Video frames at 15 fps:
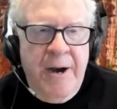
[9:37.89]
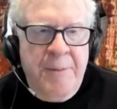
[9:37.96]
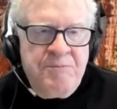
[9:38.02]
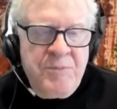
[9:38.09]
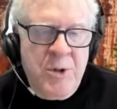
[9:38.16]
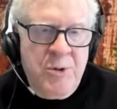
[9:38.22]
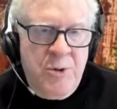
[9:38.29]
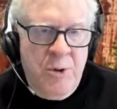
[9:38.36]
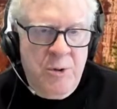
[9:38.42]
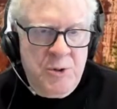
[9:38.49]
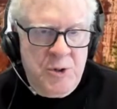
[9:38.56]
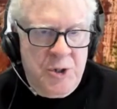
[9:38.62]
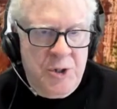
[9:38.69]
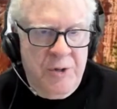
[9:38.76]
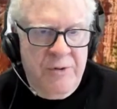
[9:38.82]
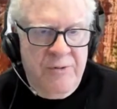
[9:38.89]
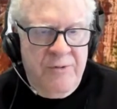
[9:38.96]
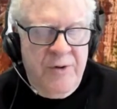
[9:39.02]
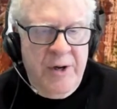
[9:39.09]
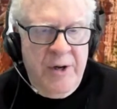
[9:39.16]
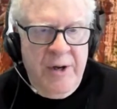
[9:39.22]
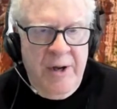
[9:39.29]
Uh, those
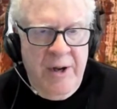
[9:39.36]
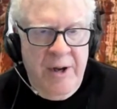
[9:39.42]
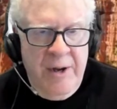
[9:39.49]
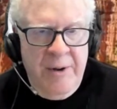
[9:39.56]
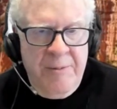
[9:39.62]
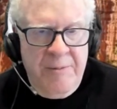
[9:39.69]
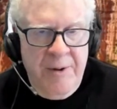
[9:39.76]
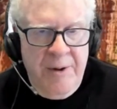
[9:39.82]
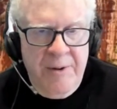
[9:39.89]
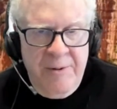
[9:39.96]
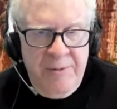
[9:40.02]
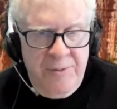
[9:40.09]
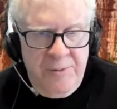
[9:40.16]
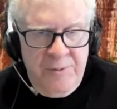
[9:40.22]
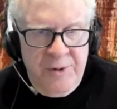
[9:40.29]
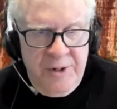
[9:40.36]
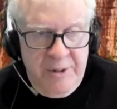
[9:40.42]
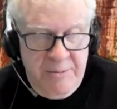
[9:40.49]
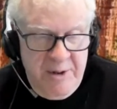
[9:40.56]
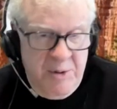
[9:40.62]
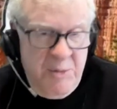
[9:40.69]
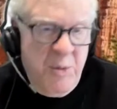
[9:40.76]
have
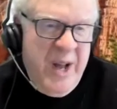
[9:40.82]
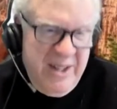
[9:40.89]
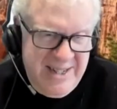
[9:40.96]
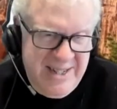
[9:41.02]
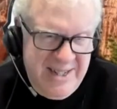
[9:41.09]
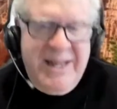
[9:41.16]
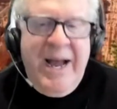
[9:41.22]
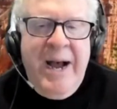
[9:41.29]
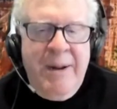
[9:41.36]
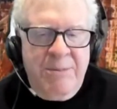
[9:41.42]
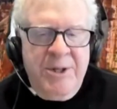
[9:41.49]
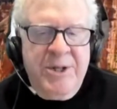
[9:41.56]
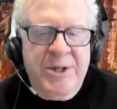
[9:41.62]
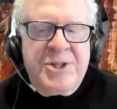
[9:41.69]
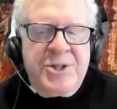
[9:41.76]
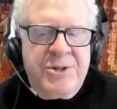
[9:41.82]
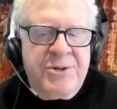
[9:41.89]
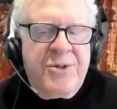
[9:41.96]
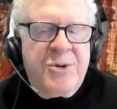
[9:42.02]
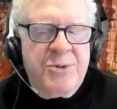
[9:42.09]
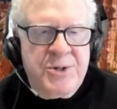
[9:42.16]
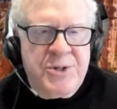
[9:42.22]
really been well
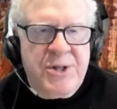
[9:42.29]
established